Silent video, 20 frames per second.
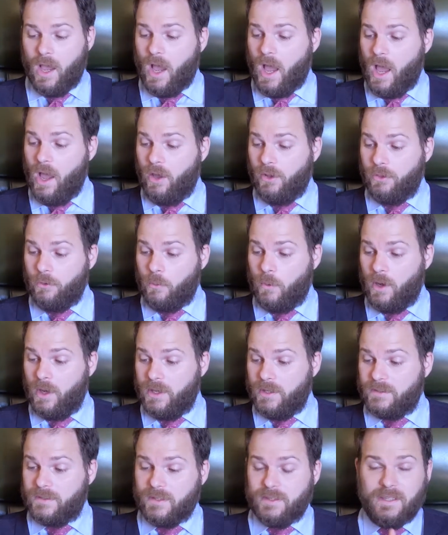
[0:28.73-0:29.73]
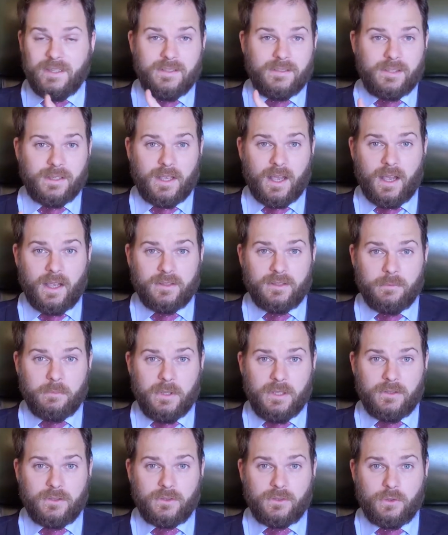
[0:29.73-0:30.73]
Otherwise, these cigars have
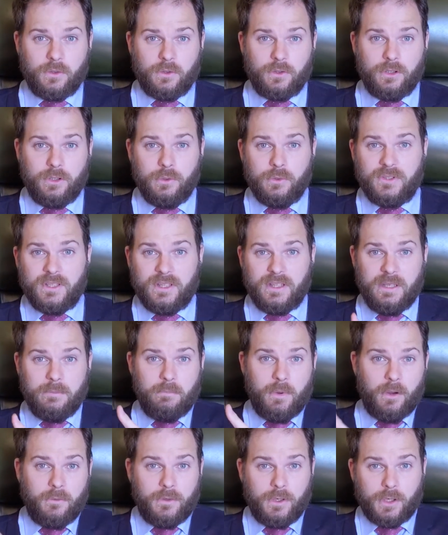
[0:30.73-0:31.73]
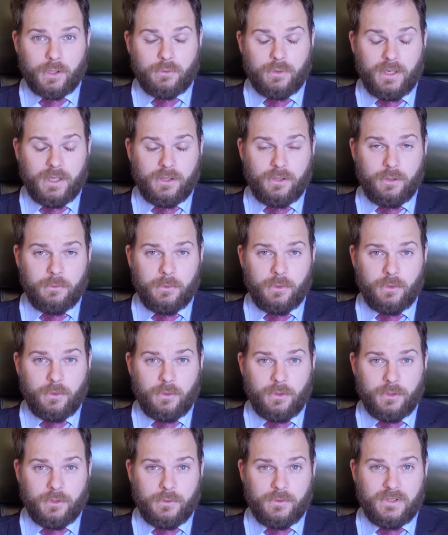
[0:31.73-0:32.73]
been stored using the Boveda acrylic
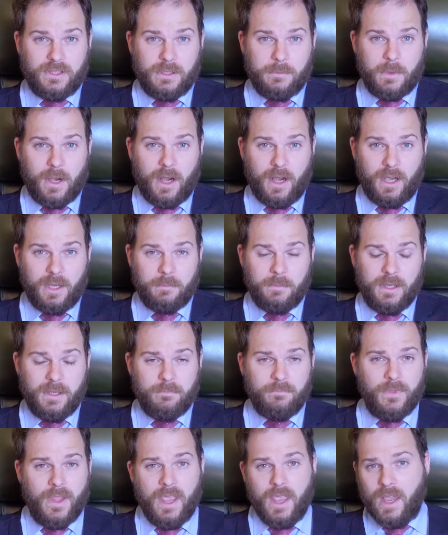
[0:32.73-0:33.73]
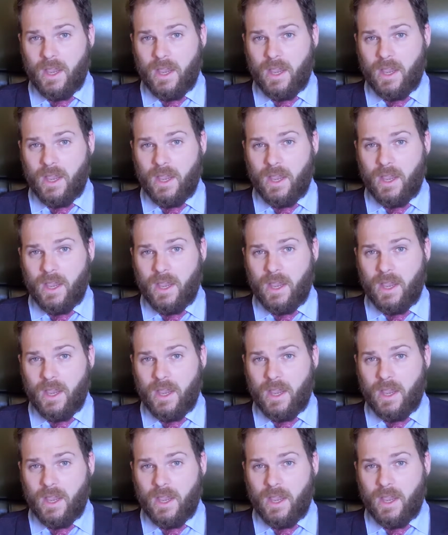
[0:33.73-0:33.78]
humidor that you see behind me.